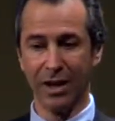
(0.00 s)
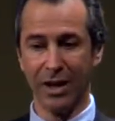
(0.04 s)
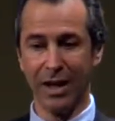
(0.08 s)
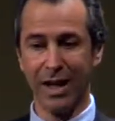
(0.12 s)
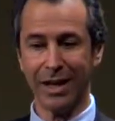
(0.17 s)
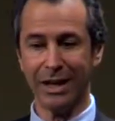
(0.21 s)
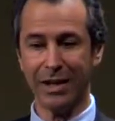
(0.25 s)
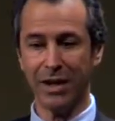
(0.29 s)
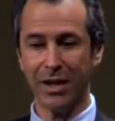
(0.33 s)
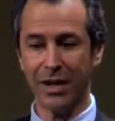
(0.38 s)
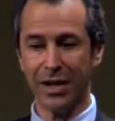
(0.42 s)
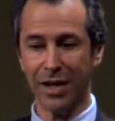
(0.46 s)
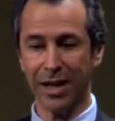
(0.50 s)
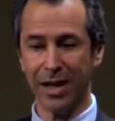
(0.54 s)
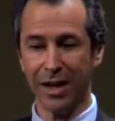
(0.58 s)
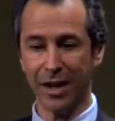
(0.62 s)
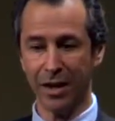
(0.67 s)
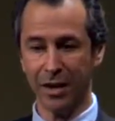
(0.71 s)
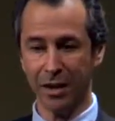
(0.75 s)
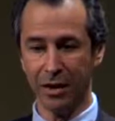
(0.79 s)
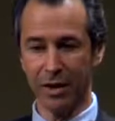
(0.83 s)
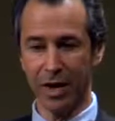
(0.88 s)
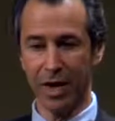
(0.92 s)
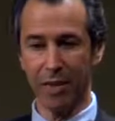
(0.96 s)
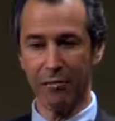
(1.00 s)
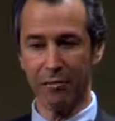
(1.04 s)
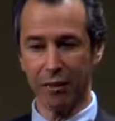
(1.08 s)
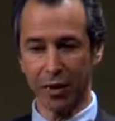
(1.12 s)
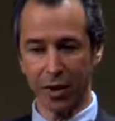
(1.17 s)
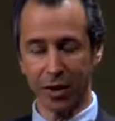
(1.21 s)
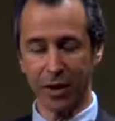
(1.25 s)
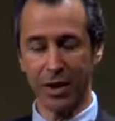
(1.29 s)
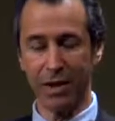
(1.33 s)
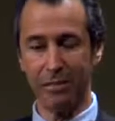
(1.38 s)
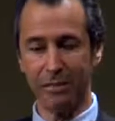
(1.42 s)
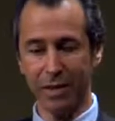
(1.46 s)
Not to say that they're not
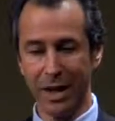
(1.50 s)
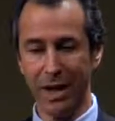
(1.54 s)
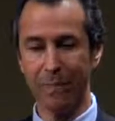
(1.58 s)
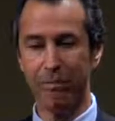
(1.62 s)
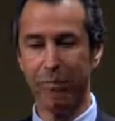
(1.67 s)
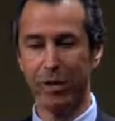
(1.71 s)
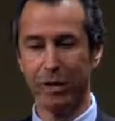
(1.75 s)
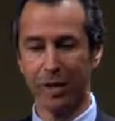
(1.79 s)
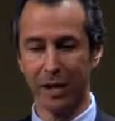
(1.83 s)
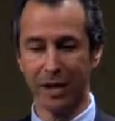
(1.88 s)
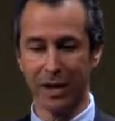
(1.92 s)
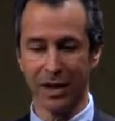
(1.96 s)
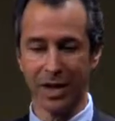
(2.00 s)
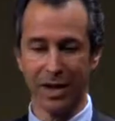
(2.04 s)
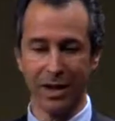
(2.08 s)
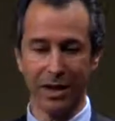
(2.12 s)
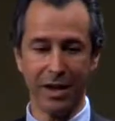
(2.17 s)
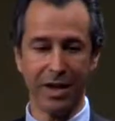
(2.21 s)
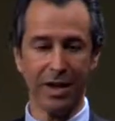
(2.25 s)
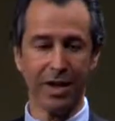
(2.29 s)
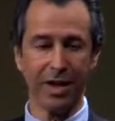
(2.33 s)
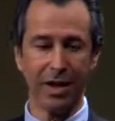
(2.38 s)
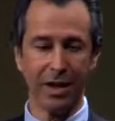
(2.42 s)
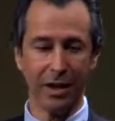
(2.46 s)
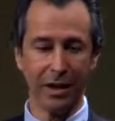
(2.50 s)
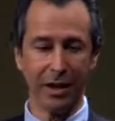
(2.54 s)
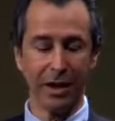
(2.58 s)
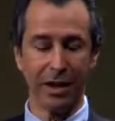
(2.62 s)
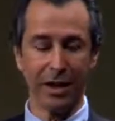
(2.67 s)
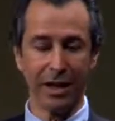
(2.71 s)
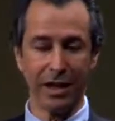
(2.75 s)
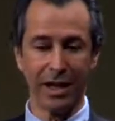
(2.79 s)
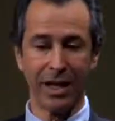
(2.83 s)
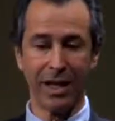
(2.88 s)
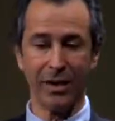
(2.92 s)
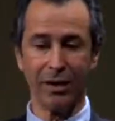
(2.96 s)
brilliant people, because I think they
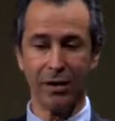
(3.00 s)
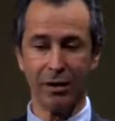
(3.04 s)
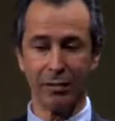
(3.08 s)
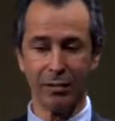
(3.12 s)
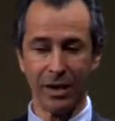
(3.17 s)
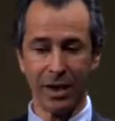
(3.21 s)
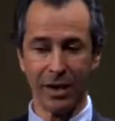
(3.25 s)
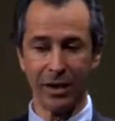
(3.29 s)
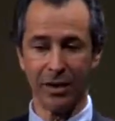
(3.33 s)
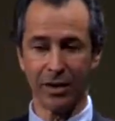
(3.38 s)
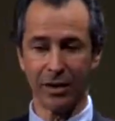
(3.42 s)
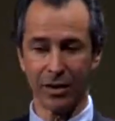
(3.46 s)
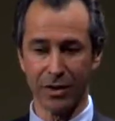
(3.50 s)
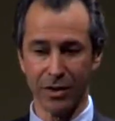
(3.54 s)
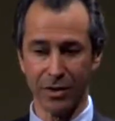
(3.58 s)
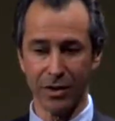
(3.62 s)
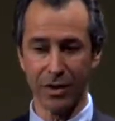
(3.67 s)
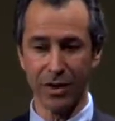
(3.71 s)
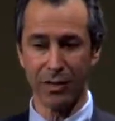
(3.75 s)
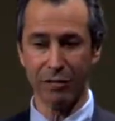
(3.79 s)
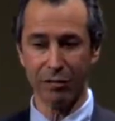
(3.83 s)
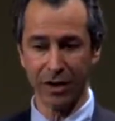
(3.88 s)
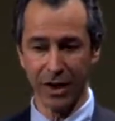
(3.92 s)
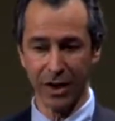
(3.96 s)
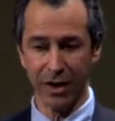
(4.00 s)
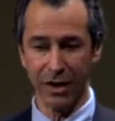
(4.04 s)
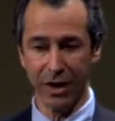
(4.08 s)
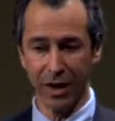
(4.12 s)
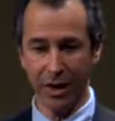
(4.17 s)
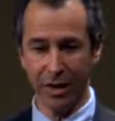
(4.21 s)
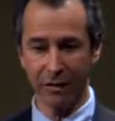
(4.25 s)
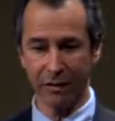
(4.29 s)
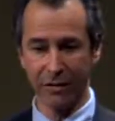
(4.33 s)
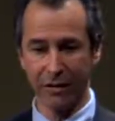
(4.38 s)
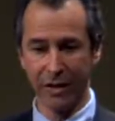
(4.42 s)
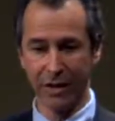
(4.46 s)
are. To get through medical school is pretty
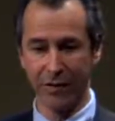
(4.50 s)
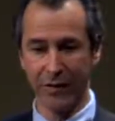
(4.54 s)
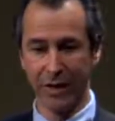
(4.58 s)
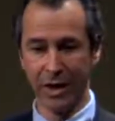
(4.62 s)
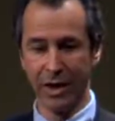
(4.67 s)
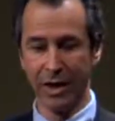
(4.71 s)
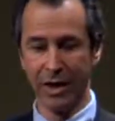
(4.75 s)
tough.